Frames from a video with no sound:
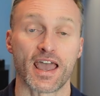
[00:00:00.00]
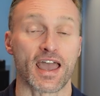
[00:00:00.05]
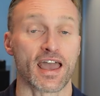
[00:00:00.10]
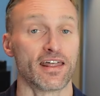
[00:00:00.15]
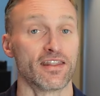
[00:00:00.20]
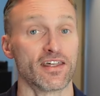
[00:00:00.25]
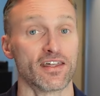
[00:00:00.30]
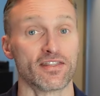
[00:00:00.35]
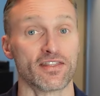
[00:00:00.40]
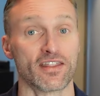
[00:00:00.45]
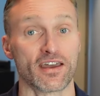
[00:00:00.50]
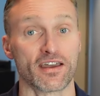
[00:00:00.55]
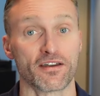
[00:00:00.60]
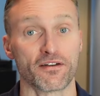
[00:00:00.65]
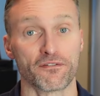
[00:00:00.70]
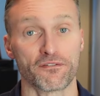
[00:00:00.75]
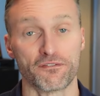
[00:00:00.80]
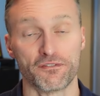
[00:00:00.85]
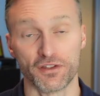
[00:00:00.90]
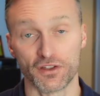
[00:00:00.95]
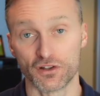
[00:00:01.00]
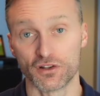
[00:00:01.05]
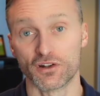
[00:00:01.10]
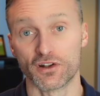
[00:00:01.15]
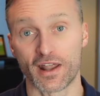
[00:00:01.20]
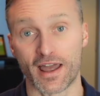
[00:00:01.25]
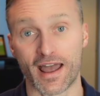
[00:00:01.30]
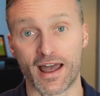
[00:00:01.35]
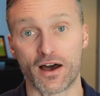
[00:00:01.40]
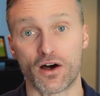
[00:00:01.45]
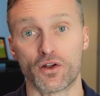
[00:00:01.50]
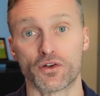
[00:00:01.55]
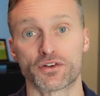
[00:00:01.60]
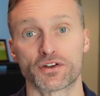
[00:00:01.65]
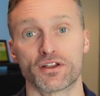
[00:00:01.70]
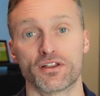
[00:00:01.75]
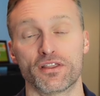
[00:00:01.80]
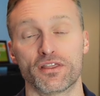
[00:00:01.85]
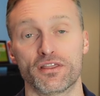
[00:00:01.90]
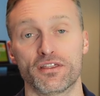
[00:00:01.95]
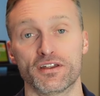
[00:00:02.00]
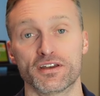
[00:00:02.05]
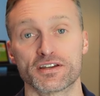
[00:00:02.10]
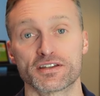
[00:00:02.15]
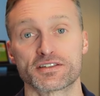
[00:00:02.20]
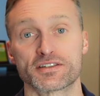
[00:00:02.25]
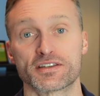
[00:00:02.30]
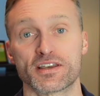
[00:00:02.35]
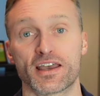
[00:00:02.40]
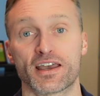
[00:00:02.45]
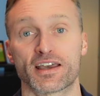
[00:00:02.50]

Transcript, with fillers: And then they filled out this